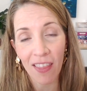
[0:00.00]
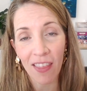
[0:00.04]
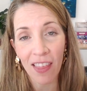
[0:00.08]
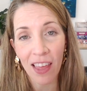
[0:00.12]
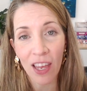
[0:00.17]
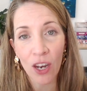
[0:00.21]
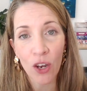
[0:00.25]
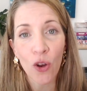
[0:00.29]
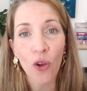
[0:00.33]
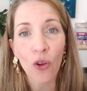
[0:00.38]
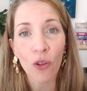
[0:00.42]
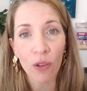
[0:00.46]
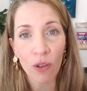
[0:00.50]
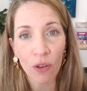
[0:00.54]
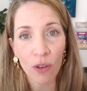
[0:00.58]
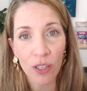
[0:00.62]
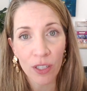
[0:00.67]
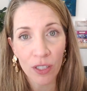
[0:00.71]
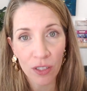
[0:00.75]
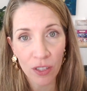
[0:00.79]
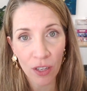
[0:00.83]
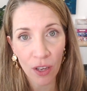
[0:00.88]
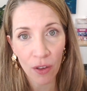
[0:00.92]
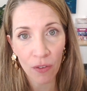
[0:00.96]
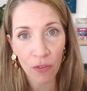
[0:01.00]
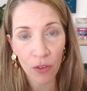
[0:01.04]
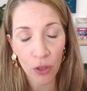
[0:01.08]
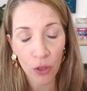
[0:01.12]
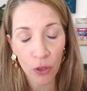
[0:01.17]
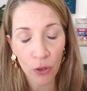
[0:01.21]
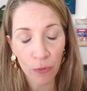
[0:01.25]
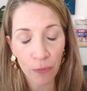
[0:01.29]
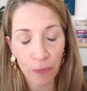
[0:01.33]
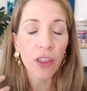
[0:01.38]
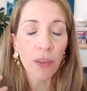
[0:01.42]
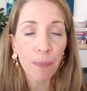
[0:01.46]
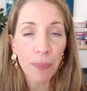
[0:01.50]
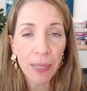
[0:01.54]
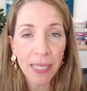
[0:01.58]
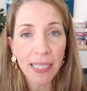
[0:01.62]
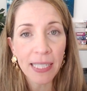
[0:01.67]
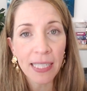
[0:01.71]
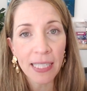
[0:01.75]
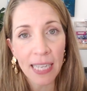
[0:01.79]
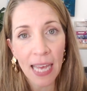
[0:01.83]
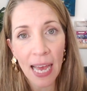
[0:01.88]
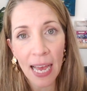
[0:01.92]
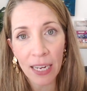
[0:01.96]
that no longer serve you. The
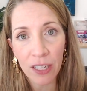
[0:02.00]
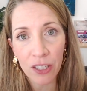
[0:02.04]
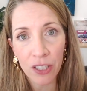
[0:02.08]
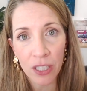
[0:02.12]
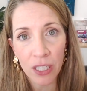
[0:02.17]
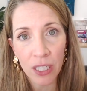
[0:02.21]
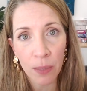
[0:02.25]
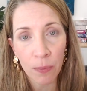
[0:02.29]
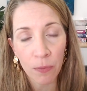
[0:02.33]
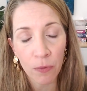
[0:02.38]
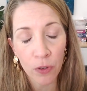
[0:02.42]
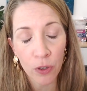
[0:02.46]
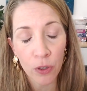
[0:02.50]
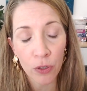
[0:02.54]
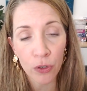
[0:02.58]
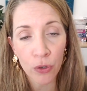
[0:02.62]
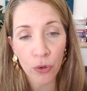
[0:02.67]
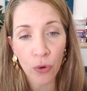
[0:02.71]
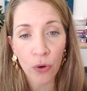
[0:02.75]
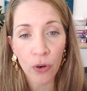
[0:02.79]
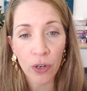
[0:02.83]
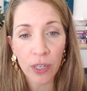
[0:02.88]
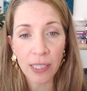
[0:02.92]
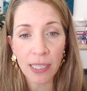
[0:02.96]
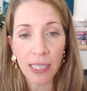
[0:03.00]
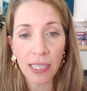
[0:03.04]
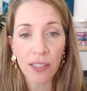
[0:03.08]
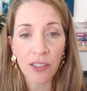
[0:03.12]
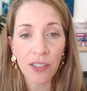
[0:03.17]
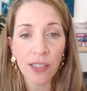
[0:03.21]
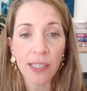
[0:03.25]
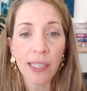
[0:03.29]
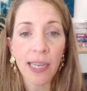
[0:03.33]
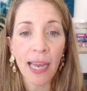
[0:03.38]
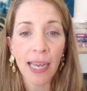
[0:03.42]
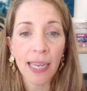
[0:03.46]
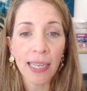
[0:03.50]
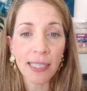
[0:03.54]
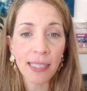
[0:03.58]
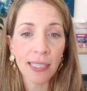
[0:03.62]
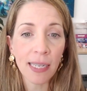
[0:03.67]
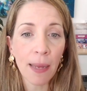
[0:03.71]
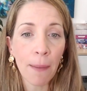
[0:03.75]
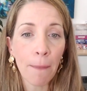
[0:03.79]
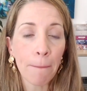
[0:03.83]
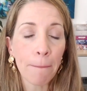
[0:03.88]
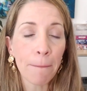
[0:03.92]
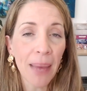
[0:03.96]
business action tip for you, Taurus, is to take a
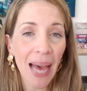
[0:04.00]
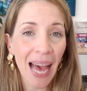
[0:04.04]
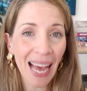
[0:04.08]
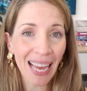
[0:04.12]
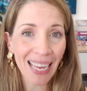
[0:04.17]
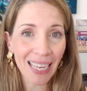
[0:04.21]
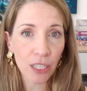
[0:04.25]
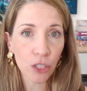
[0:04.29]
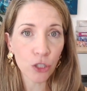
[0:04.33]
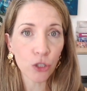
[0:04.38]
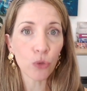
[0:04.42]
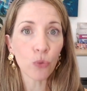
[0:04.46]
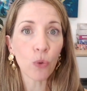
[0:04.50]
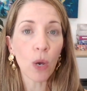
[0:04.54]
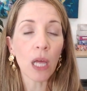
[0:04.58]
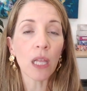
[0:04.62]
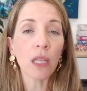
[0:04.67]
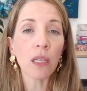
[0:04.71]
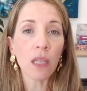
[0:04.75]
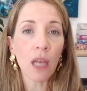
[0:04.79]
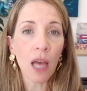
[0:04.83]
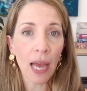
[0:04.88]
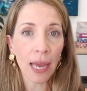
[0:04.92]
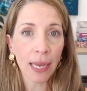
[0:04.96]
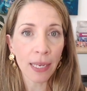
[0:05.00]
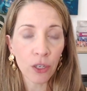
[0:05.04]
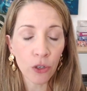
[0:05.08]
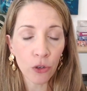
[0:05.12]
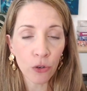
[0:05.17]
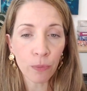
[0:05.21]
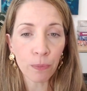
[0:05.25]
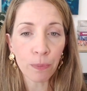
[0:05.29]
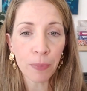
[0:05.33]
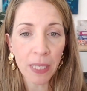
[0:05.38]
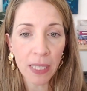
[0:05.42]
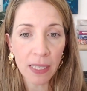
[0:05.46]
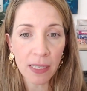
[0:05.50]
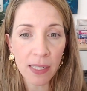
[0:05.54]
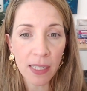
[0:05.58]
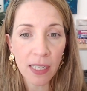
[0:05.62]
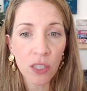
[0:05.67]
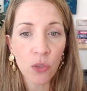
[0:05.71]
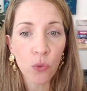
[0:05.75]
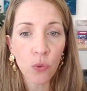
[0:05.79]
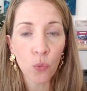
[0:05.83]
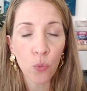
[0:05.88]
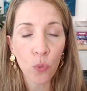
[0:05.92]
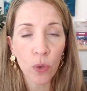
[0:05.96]
step back to align your
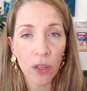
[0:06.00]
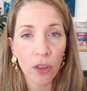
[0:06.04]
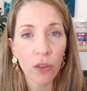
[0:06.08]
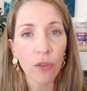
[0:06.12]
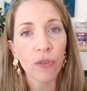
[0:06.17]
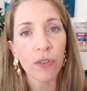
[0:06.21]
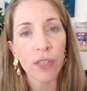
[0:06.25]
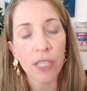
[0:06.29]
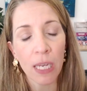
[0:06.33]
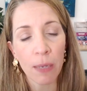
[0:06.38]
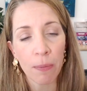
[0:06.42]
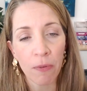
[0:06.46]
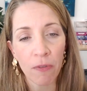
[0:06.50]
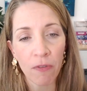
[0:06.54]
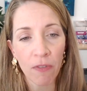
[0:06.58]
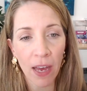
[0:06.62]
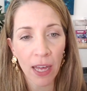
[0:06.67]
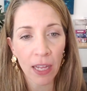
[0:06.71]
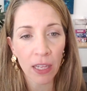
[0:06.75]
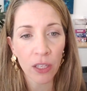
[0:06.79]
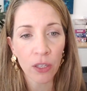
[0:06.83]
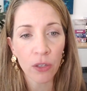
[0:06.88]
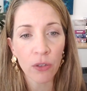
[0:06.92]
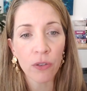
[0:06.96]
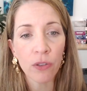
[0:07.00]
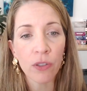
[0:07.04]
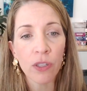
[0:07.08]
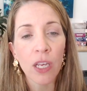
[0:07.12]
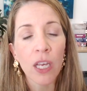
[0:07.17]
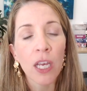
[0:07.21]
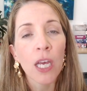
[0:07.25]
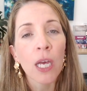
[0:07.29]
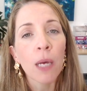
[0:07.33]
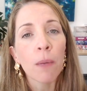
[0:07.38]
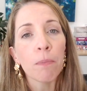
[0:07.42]
business with your deeper values